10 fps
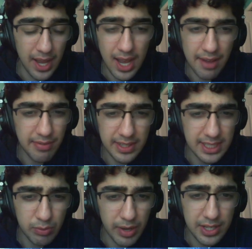I feel this
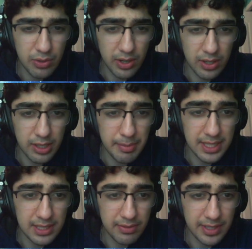is way too early
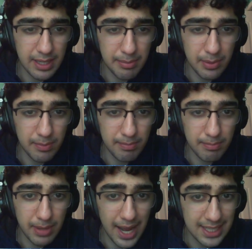because, for example,
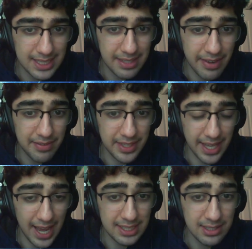black doesn't even have to
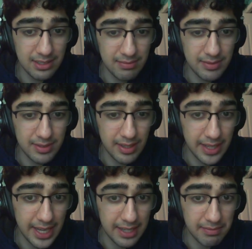castle.
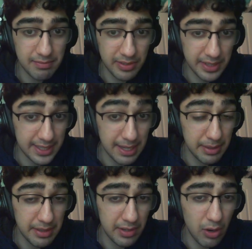They can, for
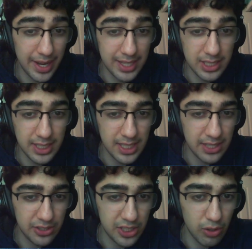example, even go h6
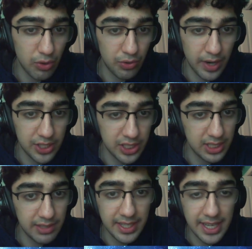and there's just no threat.
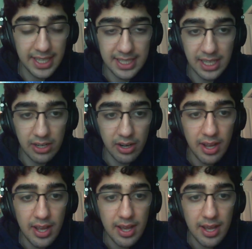Just leave the king in the center.